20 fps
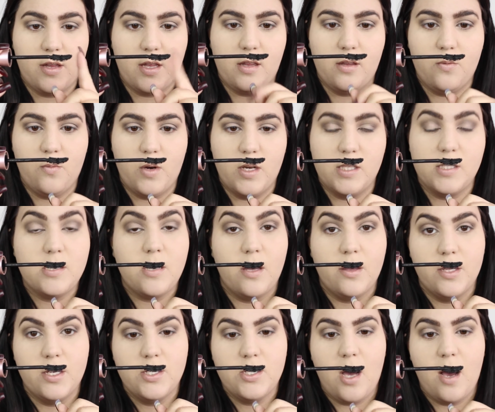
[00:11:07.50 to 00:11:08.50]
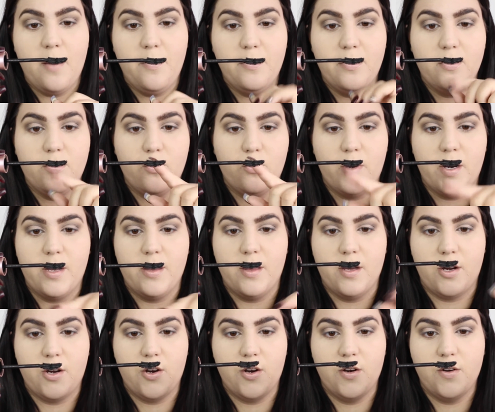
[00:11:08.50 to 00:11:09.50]
than the ones on the top where
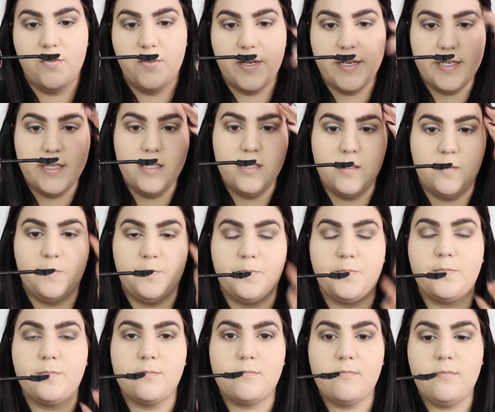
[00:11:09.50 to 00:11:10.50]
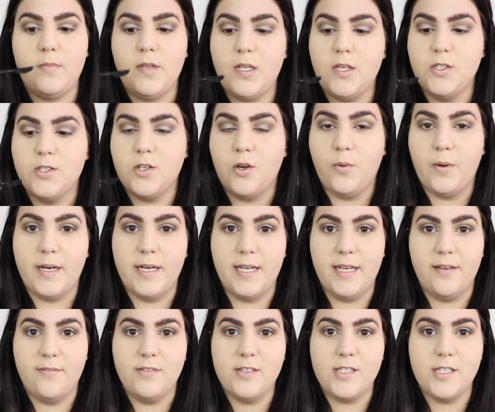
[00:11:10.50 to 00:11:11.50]
the curve is. So we're going to
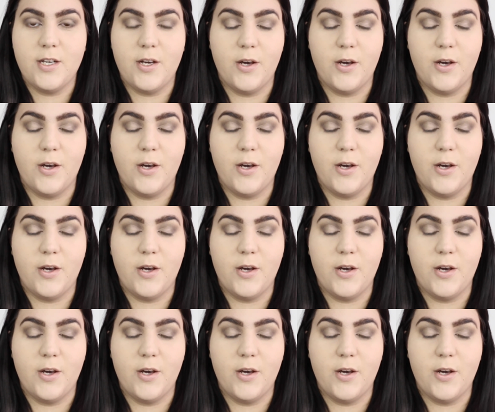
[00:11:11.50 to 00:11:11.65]
give this a